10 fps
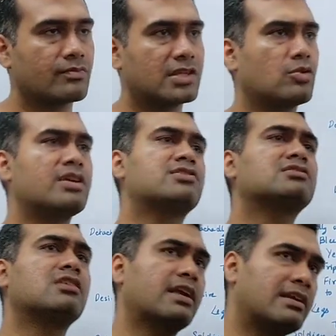So he's
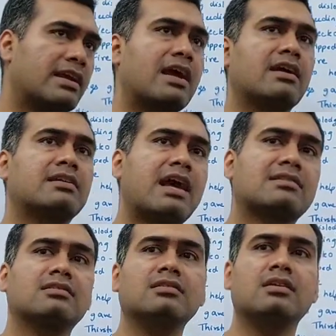just narrating it
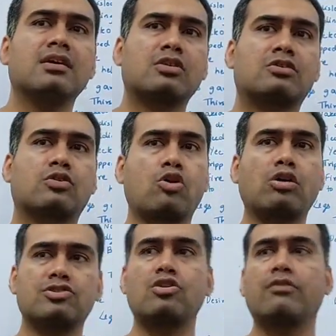as a
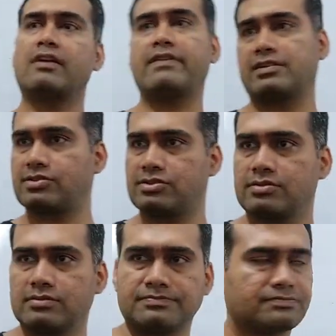chronology of events.
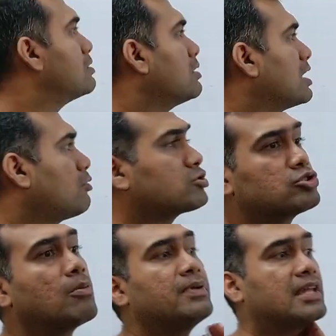He was
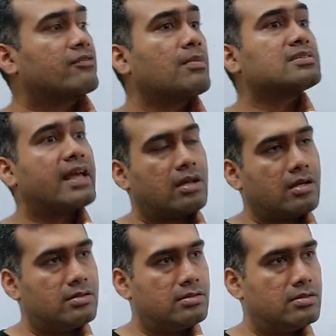also bleeding from his neck.
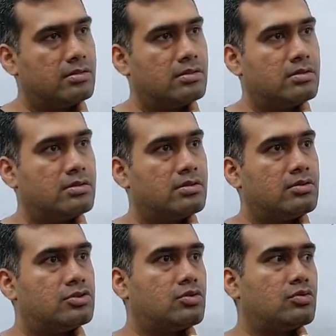
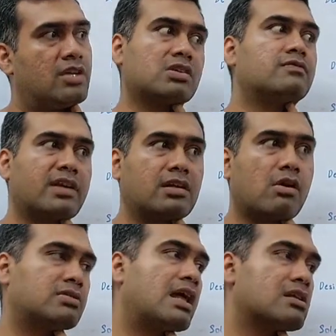So he was worried
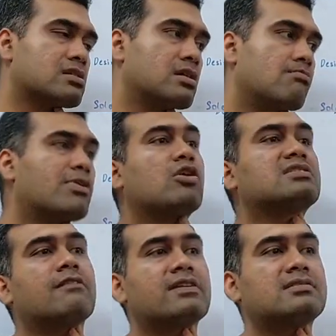about that.
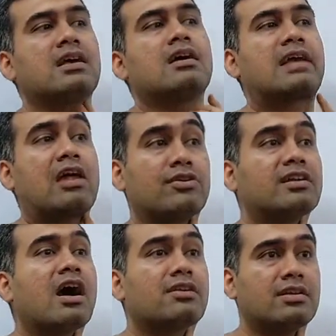Because if his carotid
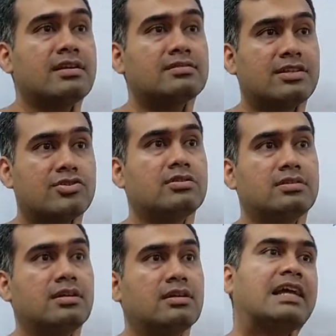artery is
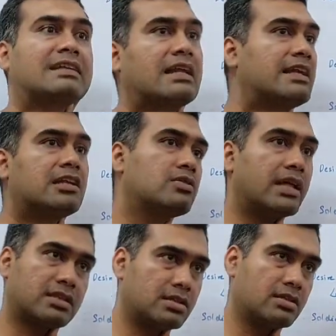injured, that can lead to
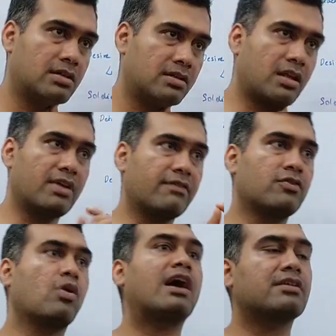death. There are very
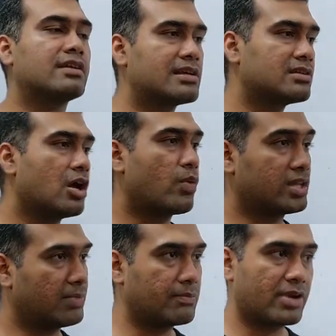few arteries where
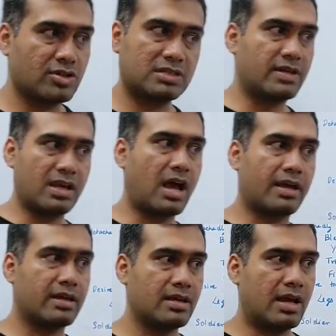the blood pressure is very
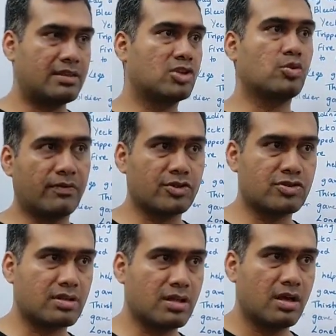high and they're
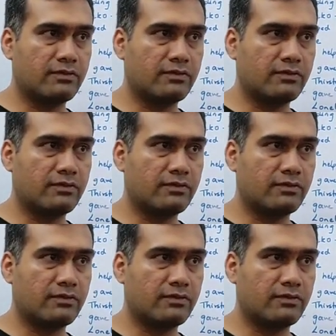superficial.